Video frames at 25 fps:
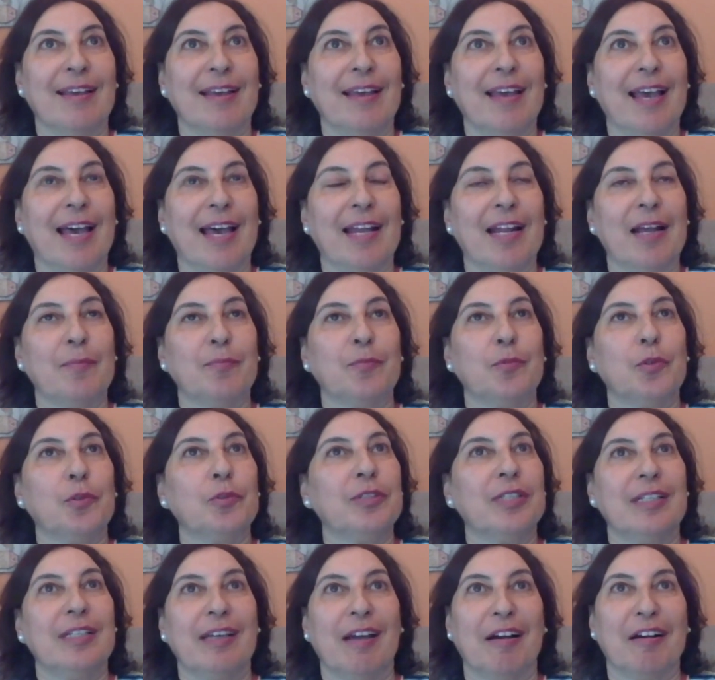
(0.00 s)
and I'm
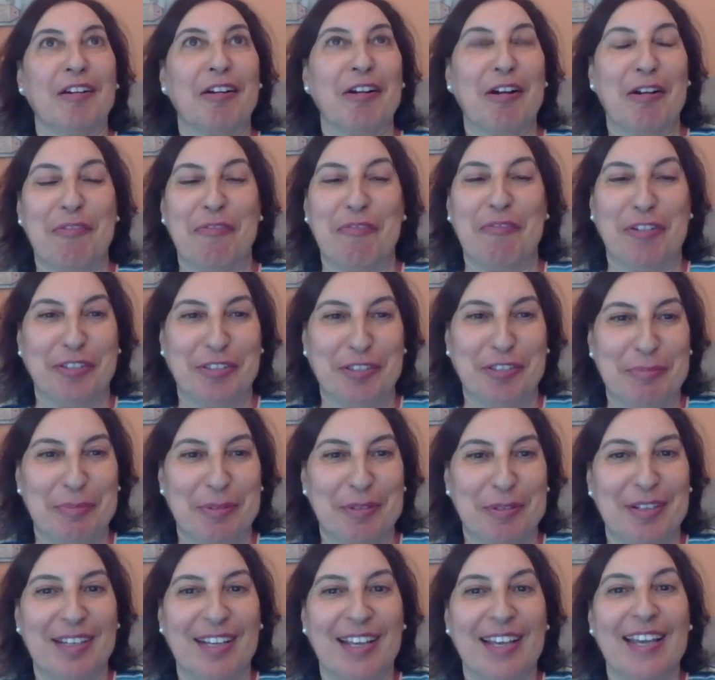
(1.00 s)
totally
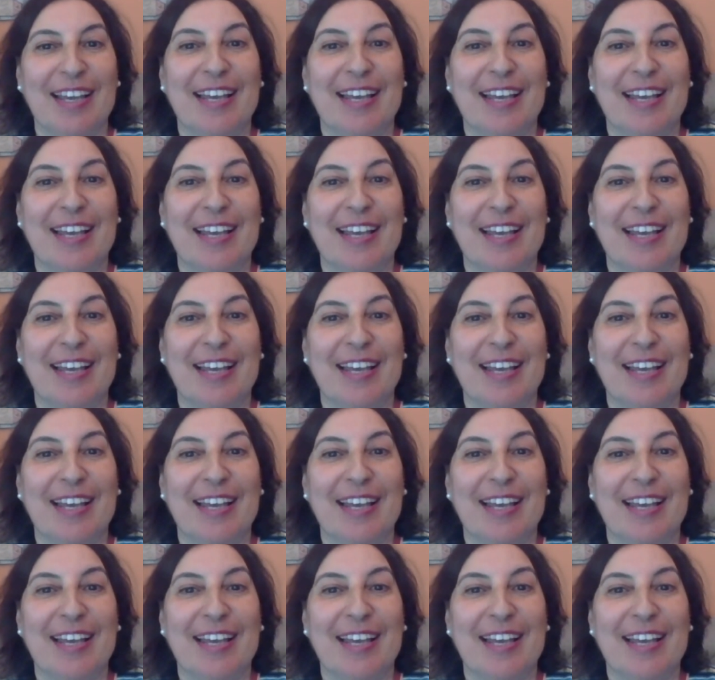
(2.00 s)
uncomfortable.